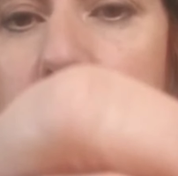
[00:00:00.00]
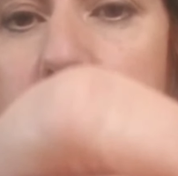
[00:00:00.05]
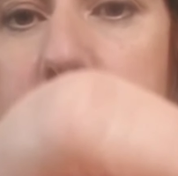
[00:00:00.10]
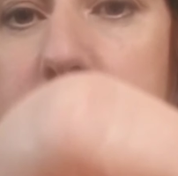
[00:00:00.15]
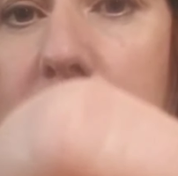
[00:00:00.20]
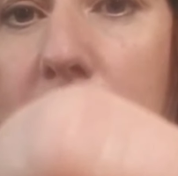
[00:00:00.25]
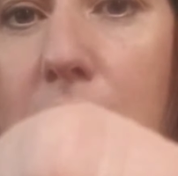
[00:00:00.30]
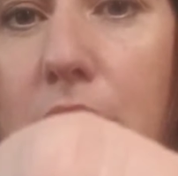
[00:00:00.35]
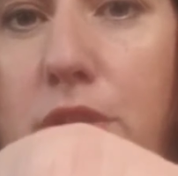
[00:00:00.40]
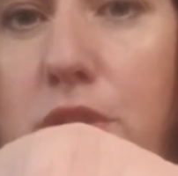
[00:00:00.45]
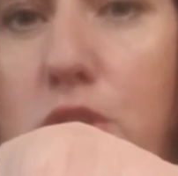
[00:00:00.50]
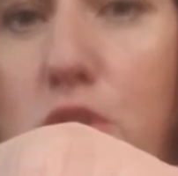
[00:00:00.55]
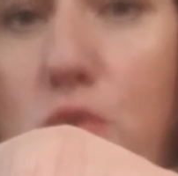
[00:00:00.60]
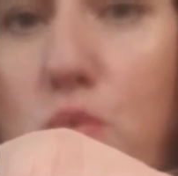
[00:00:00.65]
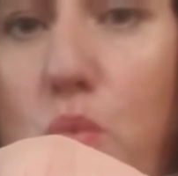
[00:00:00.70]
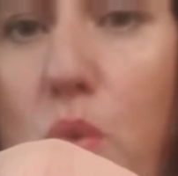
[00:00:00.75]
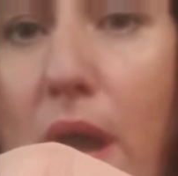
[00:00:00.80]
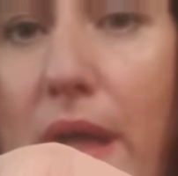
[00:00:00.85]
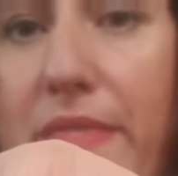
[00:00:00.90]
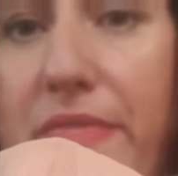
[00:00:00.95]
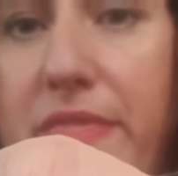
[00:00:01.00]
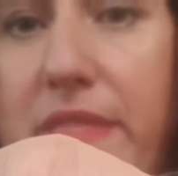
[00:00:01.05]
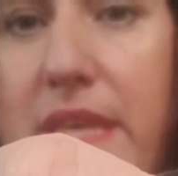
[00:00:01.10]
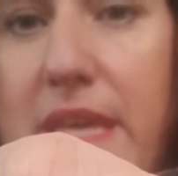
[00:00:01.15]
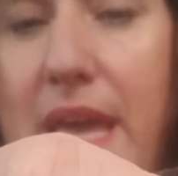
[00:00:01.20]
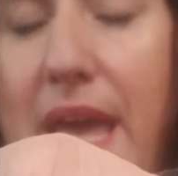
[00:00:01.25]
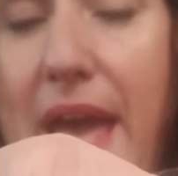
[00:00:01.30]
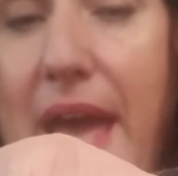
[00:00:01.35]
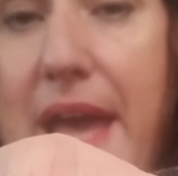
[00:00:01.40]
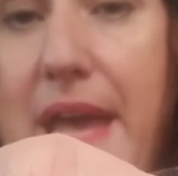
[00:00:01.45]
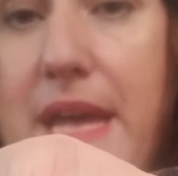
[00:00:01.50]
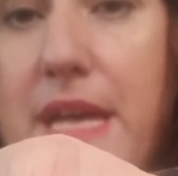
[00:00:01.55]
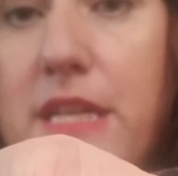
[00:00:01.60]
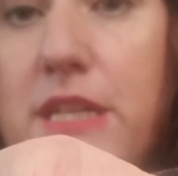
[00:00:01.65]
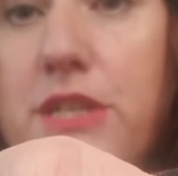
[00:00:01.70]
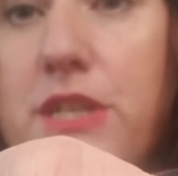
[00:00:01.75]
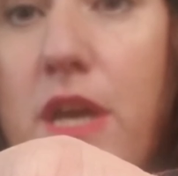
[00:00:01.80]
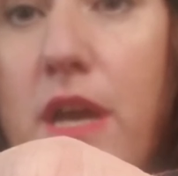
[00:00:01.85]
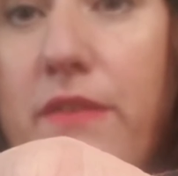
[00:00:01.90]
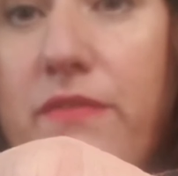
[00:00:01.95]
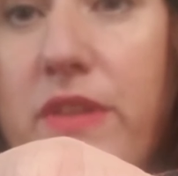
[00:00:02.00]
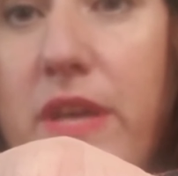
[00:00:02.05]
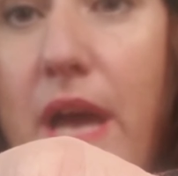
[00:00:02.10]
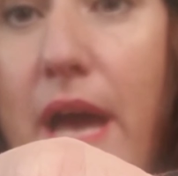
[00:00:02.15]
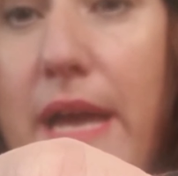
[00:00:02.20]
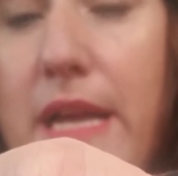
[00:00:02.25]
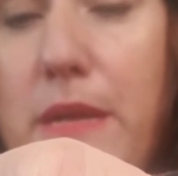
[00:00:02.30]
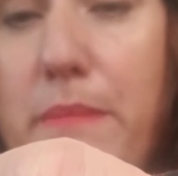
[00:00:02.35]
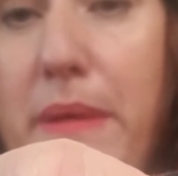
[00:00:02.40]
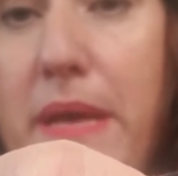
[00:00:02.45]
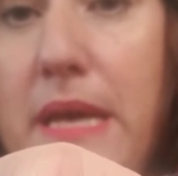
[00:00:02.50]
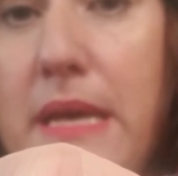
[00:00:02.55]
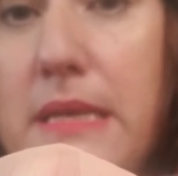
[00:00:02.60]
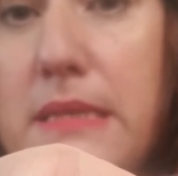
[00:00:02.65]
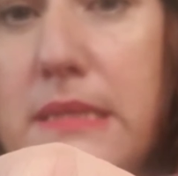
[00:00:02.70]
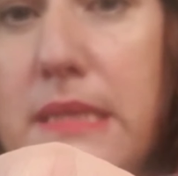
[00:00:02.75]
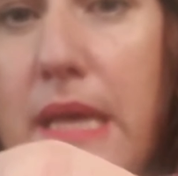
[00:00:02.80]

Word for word: tell you what the age of the item is,